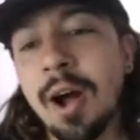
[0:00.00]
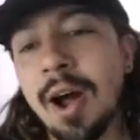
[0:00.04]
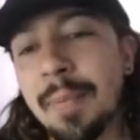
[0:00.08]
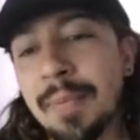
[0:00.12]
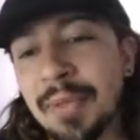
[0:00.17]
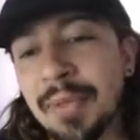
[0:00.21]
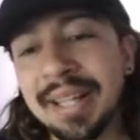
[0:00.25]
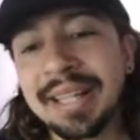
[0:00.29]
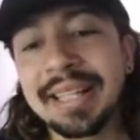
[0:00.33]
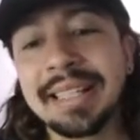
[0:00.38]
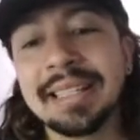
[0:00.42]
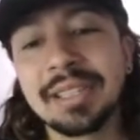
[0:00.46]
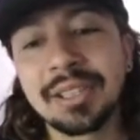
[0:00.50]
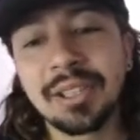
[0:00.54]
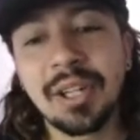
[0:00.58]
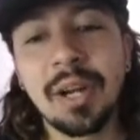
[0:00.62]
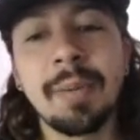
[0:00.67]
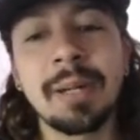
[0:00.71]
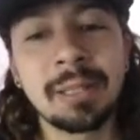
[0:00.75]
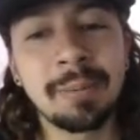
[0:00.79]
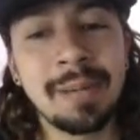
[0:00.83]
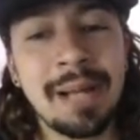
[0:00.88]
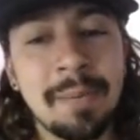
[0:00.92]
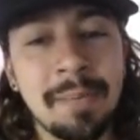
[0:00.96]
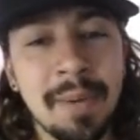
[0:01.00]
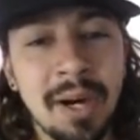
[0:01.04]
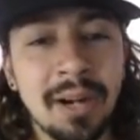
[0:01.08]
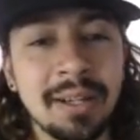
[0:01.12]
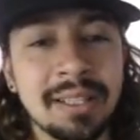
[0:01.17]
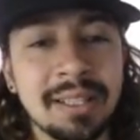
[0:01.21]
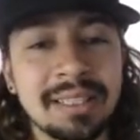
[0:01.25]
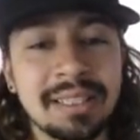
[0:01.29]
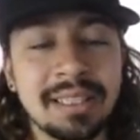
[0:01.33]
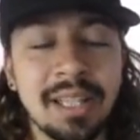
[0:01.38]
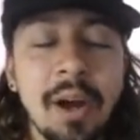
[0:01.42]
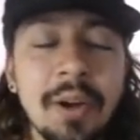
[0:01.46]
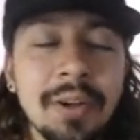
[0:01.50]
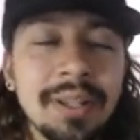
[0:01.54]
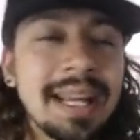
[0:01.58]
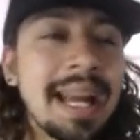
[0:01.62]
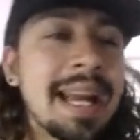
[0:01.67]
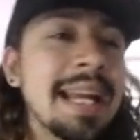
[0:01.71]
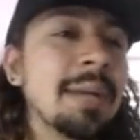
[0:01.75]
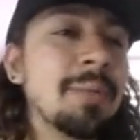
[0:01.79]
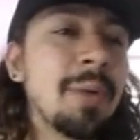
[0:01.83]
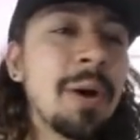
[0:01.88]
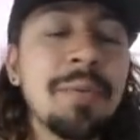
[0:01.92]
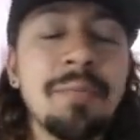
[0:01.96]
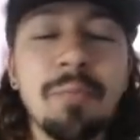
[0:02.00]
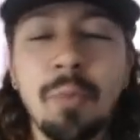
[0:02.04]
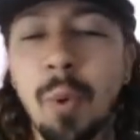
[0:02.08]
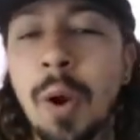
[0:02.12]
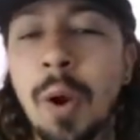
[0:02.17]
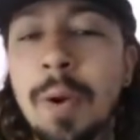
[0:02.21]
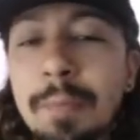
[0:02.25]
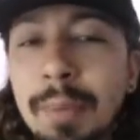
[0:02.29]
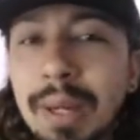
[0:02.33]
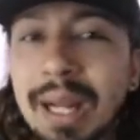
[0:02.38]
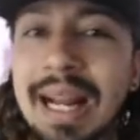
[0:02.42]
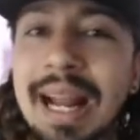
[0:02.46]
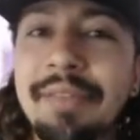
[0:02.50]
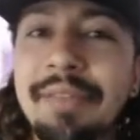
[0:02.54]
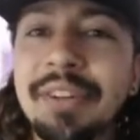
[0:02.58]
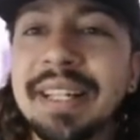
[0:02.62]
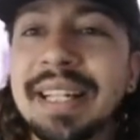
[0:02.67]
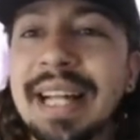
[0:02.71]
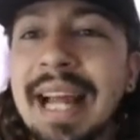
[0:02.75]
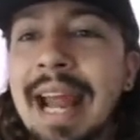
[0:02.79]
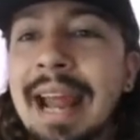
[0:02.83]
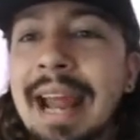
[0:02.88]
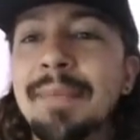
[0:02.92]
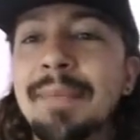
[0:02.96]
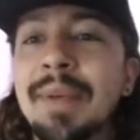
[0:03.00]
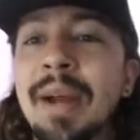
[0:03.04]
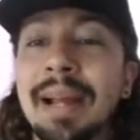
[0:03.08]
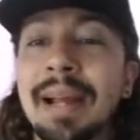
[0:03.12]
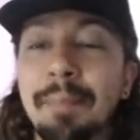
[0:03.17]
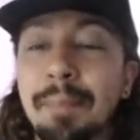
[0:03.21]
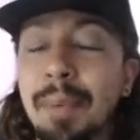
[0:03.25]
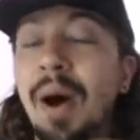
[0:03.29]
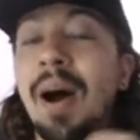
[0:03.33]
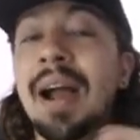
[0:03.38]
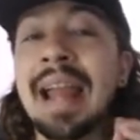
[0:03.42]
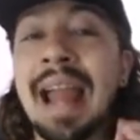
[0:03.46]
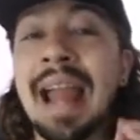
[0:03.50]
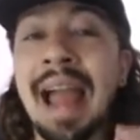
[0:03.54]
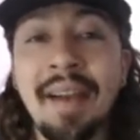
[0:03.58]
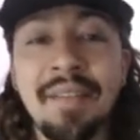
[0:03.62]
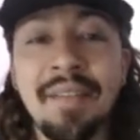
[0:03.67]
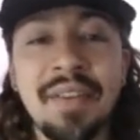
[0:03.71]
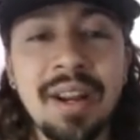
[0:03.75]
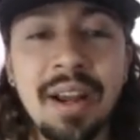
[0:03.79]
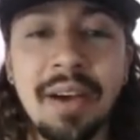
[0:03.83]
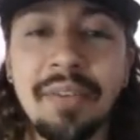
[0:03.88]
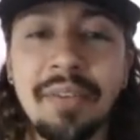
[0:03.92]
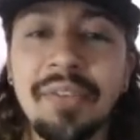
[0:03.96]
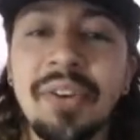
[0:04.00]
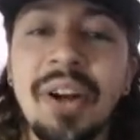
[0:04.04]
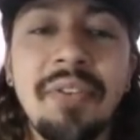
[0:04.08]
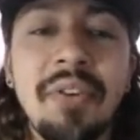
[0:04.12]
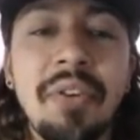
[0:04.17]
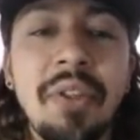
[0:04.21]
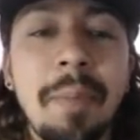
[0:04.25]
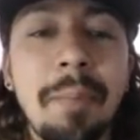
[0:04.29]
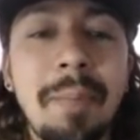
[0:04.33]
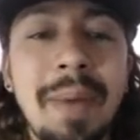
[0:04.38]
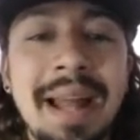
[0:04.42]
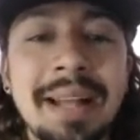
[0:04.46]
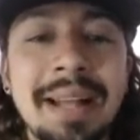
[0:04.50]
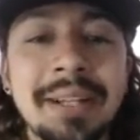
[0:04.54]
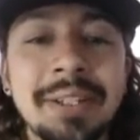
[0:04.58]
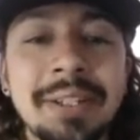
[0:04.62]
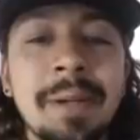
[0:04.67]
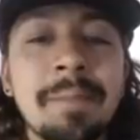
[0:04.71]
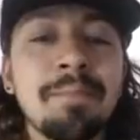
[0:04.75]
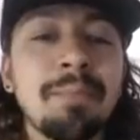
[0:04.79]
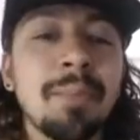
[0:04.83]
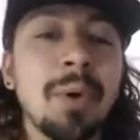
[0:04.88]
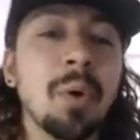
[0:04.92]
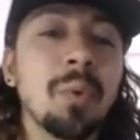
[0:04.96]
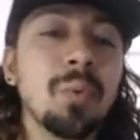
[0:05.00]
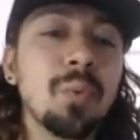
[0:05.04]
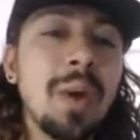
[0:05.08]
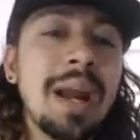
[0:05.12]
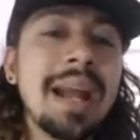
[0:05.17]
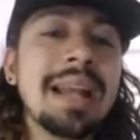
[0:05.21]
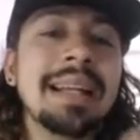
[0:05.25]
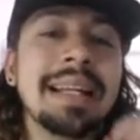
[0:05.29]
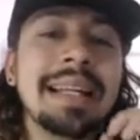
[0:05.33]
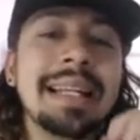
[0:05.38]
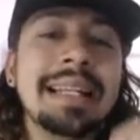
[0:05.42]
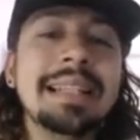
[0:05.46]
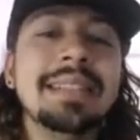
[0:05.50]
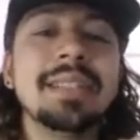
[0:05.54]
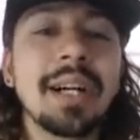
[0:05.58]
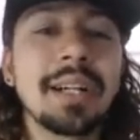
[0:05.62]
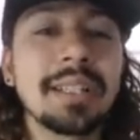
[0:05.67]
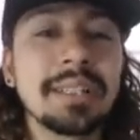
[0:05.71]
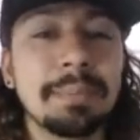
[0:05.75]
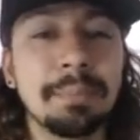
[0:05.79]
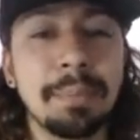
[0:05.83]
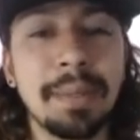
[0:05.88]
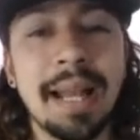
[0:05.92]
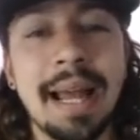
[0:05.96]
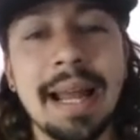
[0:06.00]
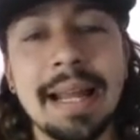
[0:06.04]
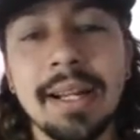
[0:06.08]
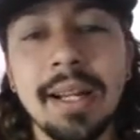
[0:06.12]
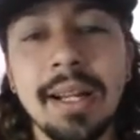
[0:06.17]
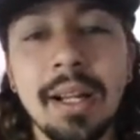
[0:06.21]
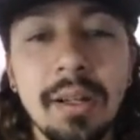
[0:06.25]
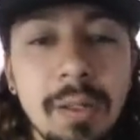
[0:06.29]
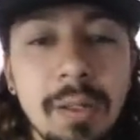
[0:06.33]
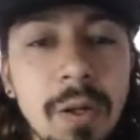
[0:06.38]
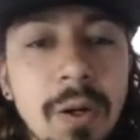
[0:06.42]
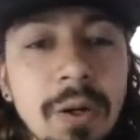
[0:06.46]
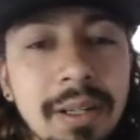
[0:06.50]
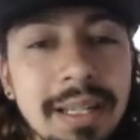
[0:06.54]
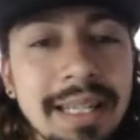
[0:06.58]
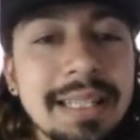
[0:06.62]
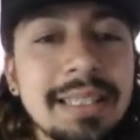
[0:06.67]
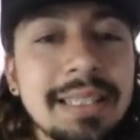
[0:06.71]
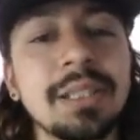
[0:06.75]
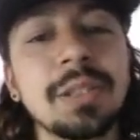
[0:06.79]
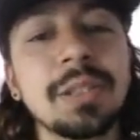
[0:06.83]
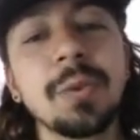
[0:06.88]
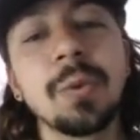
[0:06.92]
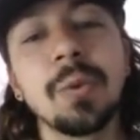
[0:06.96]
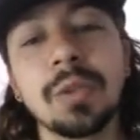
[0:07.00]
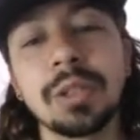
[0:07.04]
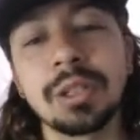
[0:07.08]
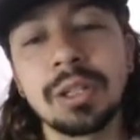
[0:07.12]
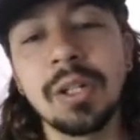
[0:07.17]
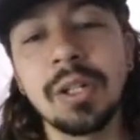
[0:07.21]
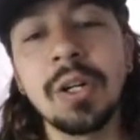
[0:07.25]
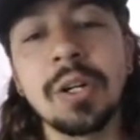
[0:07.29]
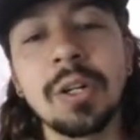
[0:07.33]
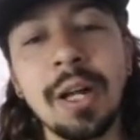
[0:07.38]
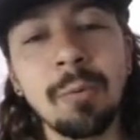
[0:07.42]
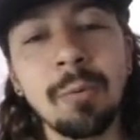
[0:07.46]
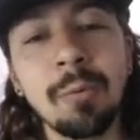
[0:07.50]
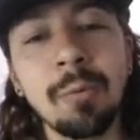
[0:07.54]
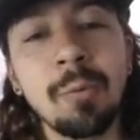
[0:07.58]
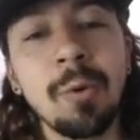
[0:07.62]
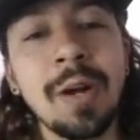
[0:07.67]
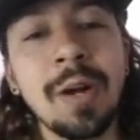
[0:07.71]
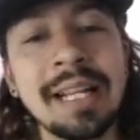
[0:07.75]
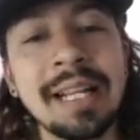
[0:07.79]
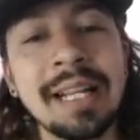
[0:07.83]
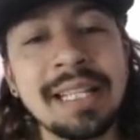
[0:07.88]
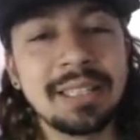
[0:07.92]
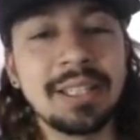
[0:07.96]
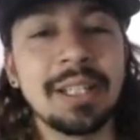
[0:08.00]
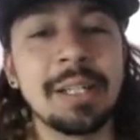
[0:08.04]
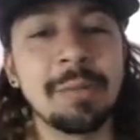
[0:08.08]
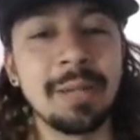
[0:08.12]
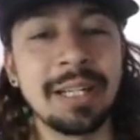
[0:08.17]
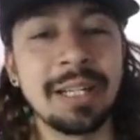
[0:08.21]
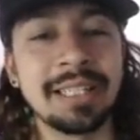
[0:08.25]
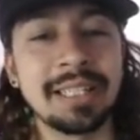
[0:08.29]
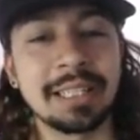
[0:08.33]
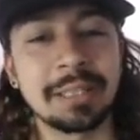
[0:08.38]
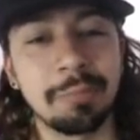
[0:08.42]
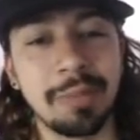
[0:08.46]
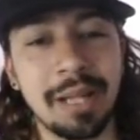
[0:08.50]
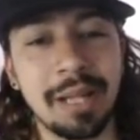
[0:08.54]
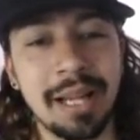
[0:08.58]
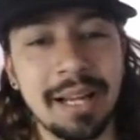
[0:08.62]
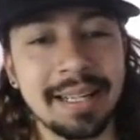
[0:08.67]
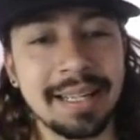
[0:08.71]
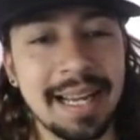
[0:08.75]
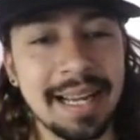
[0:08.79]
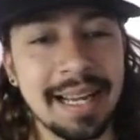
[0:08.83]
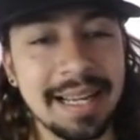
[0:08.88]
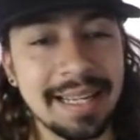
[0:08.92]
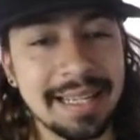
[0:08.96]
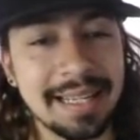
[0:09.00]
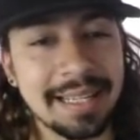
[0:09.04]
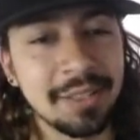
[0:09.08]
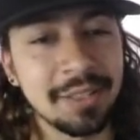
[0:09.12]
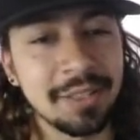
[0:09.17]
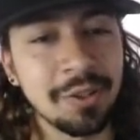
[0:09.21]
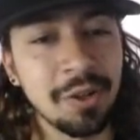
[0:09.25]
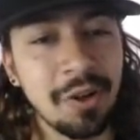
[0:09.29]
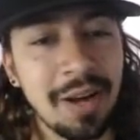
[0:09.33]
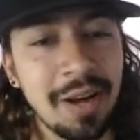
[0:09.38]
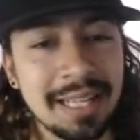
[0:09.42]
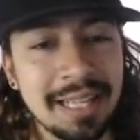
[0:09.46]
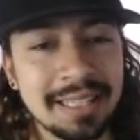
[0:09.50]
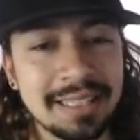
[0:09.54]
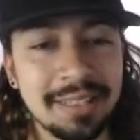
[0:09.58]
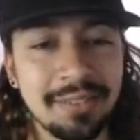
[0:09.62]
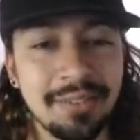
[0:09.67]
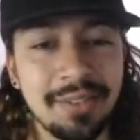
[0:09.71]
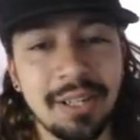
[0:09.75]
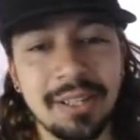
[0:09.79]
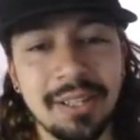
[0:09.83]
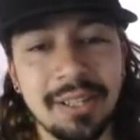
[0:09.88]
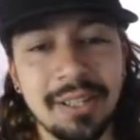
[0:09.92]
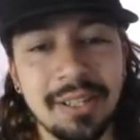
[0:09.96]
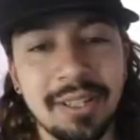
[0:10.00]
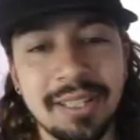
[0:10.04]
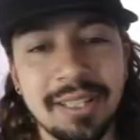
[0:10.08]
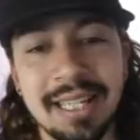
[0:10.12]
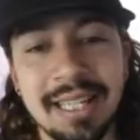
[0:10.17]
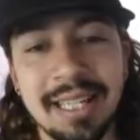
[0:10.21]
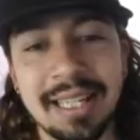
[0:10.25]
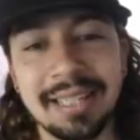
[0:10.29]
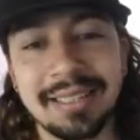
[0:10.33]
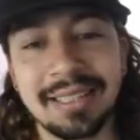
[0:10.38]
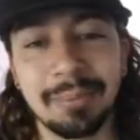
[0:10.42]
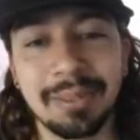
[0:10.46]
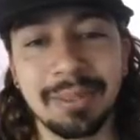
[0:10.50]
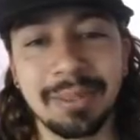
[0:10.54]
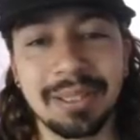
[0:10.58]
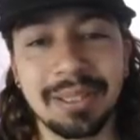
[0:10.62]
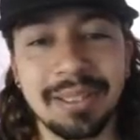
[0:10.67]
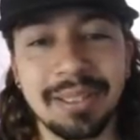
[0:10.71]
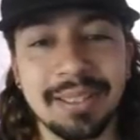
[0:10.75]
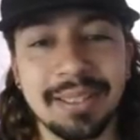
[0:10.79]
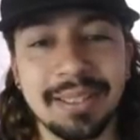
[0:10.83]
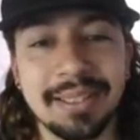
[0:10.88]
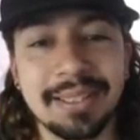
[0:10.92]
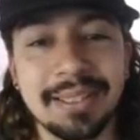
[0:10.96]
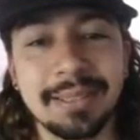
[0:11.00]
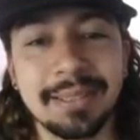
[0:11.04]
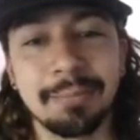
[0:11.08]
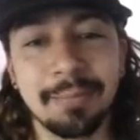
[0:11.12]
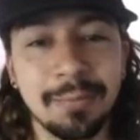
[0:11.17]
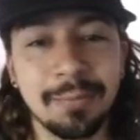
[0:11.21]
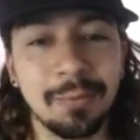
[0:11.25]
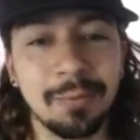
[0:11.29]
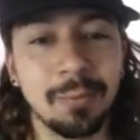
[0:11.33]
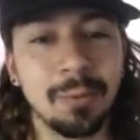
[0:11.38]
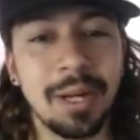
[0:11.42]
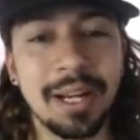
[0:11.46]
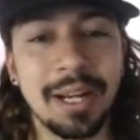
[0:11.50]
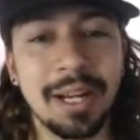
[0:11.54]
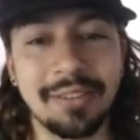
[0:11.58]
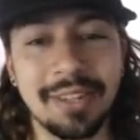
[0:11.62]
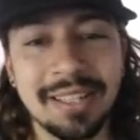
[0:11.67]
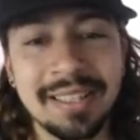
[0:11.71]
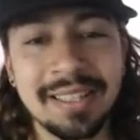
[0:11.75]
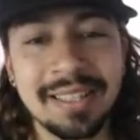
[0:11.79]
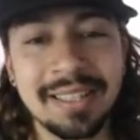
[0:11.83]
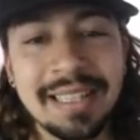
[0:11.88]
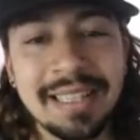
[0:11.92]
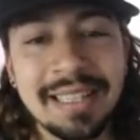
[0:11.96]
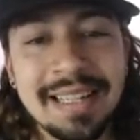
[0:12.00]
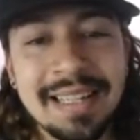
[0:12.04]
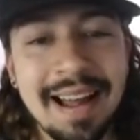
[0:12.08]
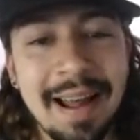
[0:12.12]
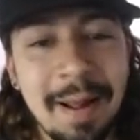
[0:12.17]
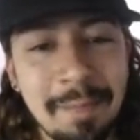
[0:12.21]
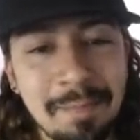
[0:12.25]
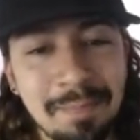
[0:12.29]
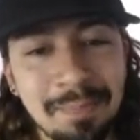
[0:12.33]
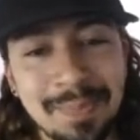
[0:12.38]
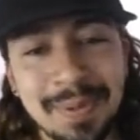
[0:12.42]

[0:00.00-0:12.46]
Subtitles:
I'm thinking so much about Mahrez is, okay, he won't play every game, but I have enough cover on the bench. But when he does play, look at his scores. Look at what he's doing when he does play. Okay, ignore Aston Villa and Leicester because whatever. But before that,